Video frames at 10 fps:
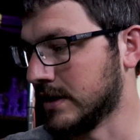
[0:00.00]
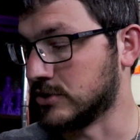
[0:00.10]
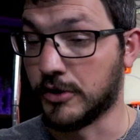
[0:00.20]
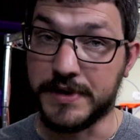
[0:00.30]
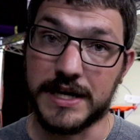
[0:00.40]

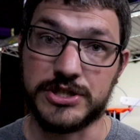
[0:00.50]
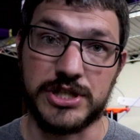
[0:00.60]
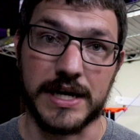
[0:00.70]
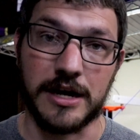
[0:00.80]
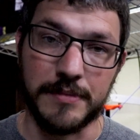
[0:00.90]
So I hope you guys
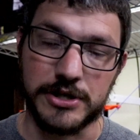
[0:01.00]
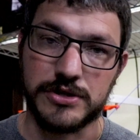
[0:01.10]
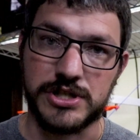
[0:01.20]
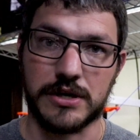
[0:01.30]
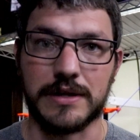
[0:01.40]
check it out. Make
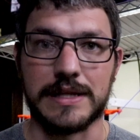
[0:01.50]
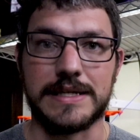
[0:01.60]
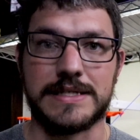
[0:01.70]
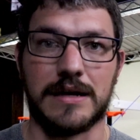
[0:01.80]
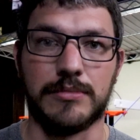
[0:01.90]
sure you check out the
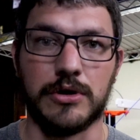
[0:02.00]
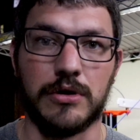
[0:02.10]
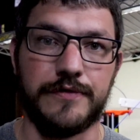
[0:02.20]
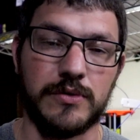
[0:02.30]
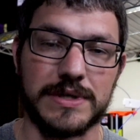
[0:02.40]
links down
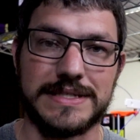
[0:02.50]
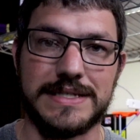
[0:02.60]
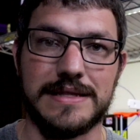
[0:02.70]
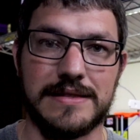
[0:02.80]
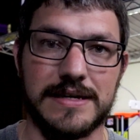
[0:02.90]
below. If you want to
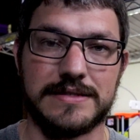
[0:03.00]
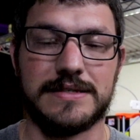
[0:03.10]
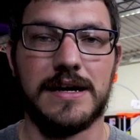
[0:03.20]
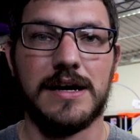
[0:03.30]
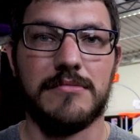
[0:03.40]
see
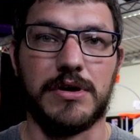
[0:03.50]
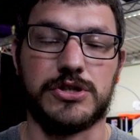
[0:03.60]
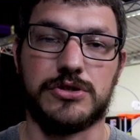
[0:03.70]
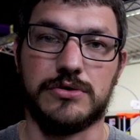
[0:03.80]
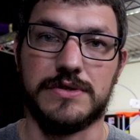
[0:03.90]
this,
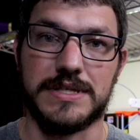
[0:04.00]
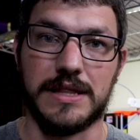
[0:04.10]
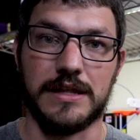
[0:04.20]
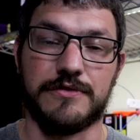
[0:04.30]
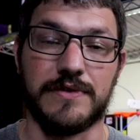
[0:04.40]
make sure you
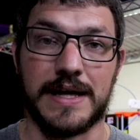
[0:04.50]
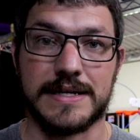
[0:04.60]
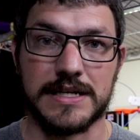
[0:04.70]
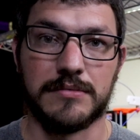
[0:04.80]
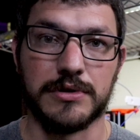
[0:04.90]
see the links for
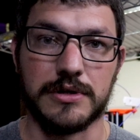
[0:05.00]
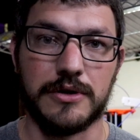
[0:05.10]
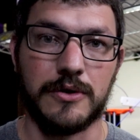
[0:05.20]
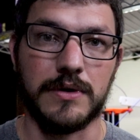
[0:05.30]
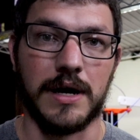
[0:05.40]
that down
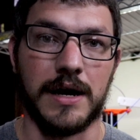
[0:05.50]
below.